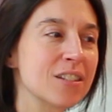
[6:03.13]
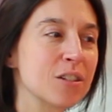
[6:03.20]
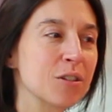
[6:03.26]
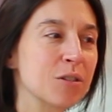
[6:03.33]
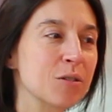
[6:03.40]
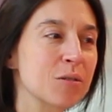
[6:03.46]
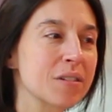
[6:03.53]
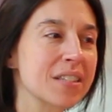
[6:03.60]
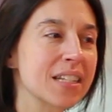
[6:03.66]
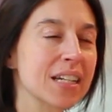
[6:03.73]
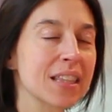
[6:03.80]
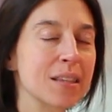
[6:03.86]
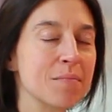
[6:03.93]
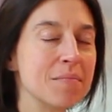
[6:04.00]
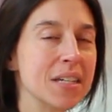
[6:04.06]
to stick
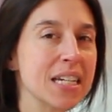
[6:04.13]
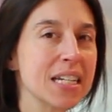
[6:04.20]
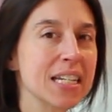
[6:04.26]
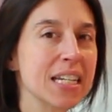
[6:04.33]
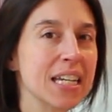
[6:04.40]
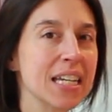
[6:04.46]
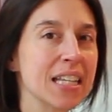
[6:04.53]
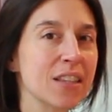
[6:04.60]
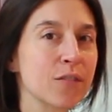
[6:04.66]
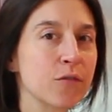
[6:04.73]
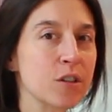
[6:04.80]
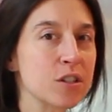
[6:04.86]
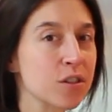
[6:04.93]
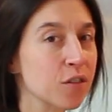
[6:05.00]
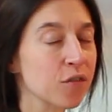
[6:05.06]
the meat in the
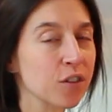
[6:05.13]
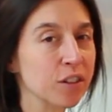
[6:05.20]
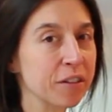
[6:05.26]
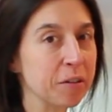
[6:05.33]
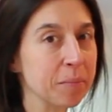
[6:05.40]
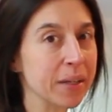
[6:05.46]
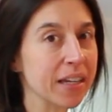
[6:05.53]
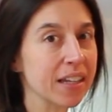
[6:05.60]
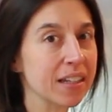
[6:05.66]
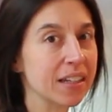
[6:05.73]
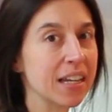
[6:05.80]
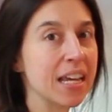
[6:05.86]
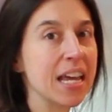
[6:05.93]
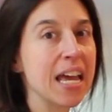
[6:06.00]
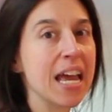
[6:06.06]
freezer for a little bit
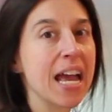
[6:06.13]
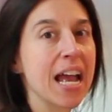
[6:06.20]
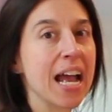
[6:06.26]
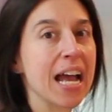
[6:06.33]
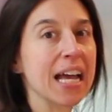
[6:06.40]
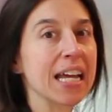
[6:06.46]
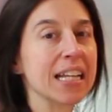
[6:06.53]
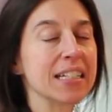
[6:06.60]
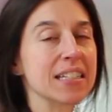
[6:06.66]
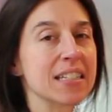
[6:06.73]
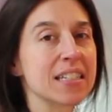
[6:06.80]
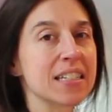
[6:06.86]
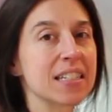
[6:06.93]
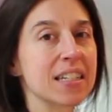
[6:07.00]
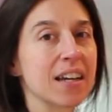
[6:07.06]
and
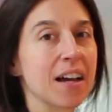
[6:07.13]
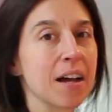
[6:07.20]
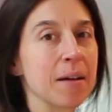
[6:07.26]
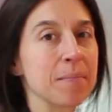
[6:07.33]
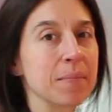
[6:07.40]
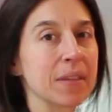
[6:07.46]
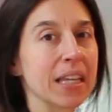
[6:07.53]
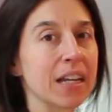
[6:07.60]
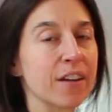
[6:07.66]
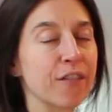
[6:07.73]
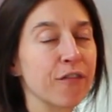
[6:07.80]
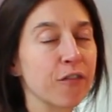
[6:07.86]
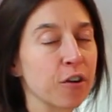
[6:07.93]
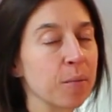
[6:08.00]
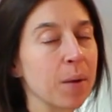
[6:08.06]
let it
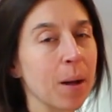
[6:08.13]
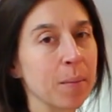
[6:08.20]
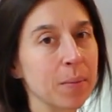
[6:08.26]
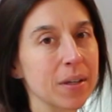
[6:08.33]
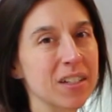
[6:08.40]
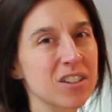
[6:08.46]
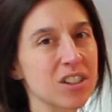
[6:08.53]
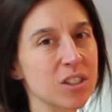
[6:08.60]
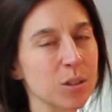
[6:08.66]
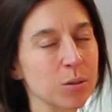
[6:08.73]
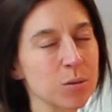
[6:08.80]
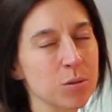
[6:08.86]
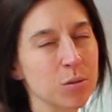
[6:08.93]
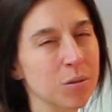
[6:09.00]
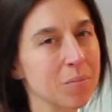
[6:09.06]
firm up. It just
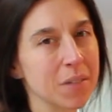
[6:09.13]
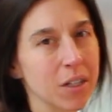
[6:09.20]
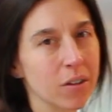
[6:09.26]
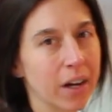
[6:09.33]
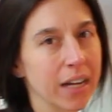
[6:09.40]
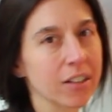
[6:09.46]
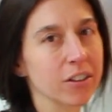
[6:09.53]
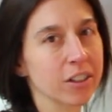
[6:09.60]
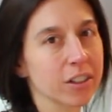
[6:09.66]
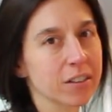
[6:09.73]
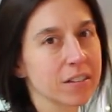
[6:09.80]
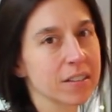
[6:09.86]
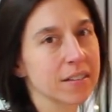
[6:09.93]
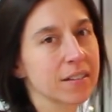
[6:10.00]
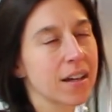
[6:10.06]
goes through the meat grinder
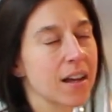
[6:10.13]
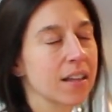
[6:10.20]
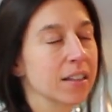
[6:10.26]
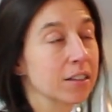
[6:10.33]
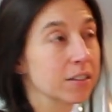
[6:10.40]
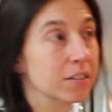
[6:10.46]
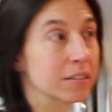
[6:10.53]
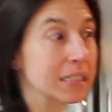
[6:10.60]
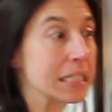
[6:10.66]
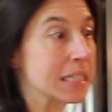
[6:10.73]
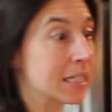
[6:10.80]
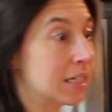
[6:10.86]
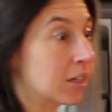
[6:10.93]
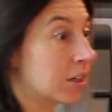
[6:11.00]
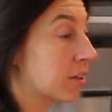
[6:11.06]
a little
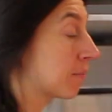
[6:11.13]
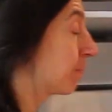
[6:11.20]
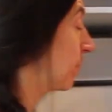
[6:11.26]
easier.